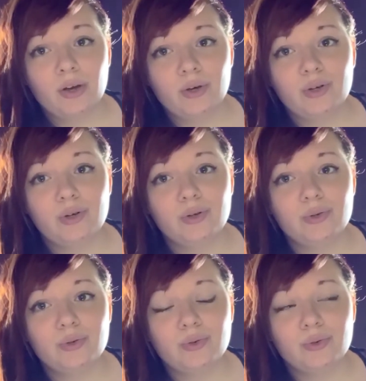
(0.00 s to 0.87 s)

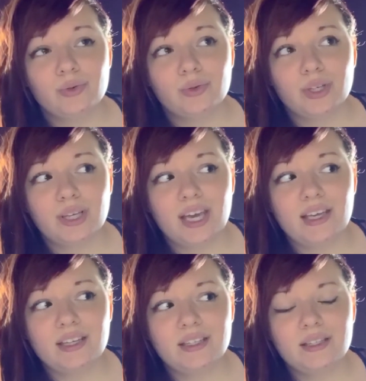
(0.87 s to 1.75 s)
who
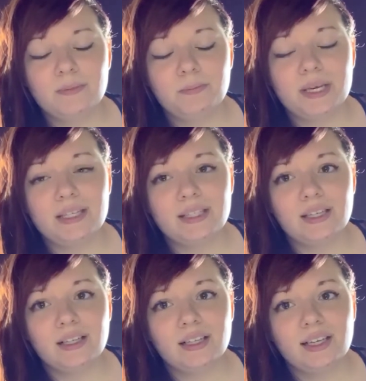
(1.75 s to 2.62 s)
is
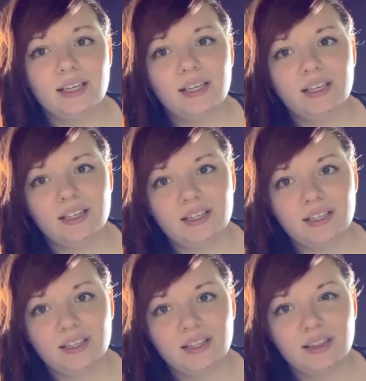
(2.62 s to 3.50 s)
basically
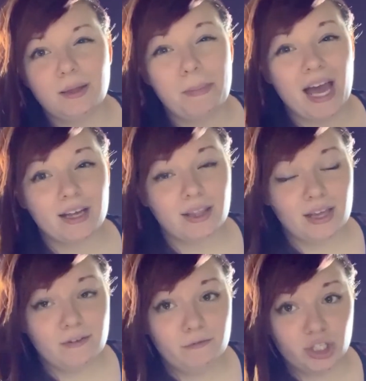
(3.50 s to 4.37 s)
the back
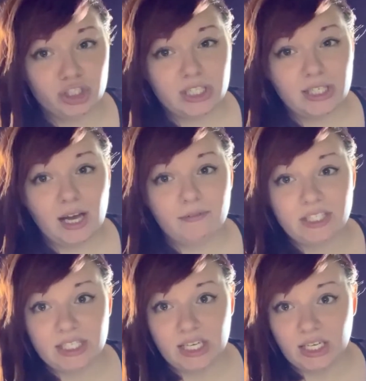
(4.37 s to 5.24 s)
then version of a
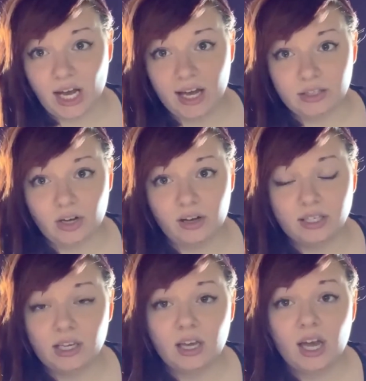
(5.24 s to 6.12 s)
seeing eye dog.
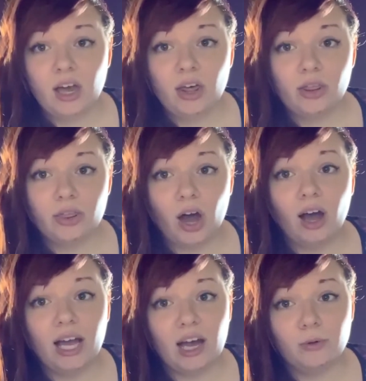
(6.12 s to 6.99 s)

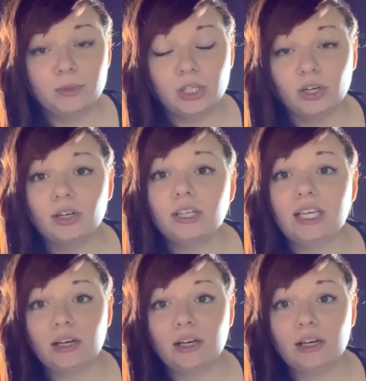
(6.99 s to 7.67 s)
Thaw helps her get